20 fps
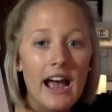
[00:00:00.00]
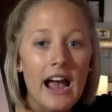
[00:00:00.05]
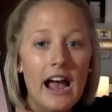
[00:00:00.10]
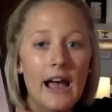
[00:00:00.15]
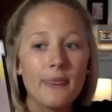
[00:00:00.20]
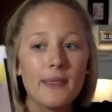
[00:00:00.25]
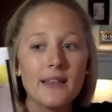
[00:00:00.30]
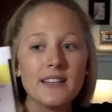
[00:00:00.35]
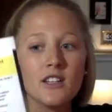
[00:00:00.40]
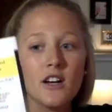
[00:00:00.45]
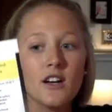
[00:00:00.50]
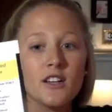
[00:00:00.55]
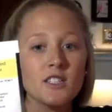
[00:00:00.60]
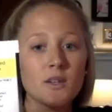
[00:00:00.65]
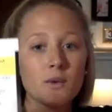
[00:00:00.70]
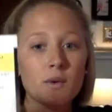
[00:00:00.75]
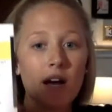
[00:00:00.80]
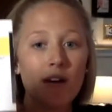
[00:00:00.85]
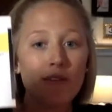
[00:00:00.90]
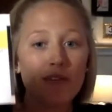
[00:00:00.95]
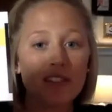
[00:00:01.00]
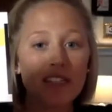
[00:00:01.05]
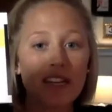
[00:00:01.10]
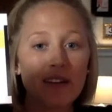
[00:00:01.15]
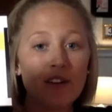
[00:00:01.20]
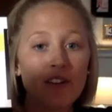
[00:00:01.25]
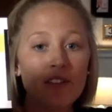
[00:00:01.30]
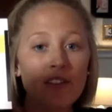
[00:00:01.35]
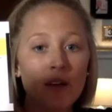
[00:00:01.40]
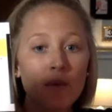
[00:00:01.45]
And this also covers
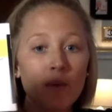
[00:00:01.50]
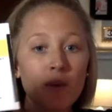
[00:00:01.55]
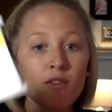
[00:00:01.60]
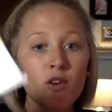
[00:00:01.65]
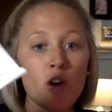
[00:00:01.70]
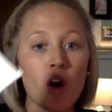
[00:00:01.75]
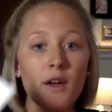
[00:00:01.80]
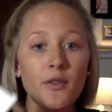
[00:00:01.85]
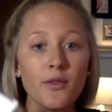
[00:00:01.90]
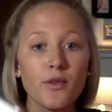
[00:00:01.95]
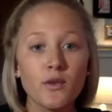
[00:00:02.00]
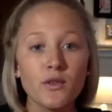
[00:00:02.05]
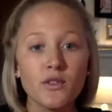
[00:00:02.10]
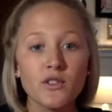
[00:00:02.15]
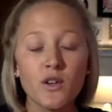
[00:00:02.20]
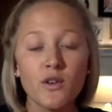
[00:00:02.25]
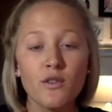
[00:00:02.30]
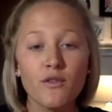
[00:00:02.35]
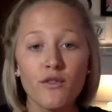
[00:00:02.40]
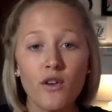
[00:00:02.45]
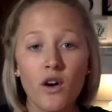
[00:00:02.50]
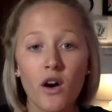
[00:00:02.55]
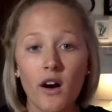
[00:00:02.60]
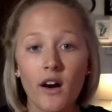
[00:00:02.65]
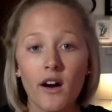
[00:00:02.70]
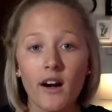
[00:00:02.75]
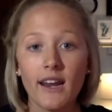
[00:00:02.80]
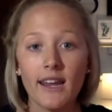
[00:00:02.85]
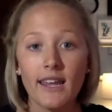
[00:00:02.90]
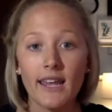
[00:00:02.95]
everything we've gone through so
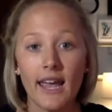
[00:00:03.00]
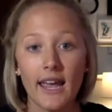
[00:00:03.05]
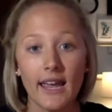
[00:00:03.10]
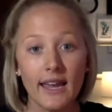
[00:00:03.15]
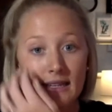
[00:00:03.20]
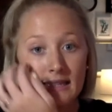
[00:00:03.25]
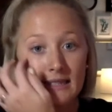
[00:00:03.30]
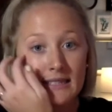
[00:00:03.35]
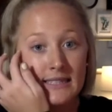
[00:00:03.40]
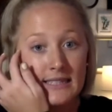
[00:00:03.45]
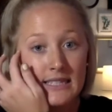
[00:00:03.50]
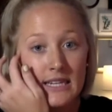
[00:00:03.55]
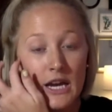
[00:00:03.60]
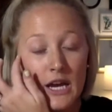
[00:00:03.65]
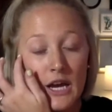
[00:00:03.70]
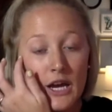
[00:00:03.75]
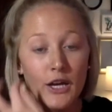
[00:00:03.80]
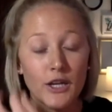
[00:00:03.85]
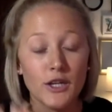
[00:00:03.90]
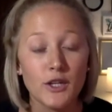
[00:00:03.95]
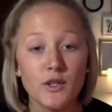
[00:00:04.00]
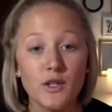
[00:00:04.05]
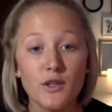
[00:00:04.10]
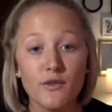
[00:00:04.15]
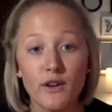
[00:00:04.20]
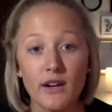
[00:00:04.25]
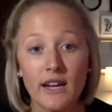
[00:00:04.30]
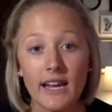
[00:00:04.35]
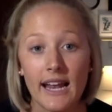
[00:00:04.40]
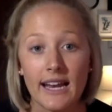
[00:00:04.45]
far in case you do
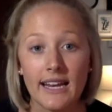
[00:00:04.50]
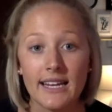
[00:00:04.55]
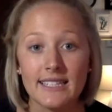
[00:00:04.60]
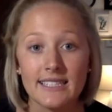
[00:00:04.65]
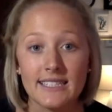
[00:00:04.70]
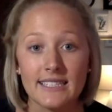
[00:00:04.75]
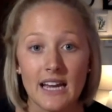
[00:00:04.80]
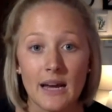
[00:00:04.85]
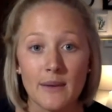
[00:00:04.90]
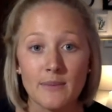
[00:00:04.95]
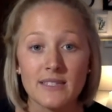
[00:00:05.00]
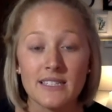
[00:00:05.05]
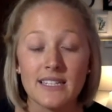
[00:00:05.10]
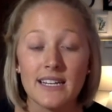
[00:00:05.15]
forget any steps.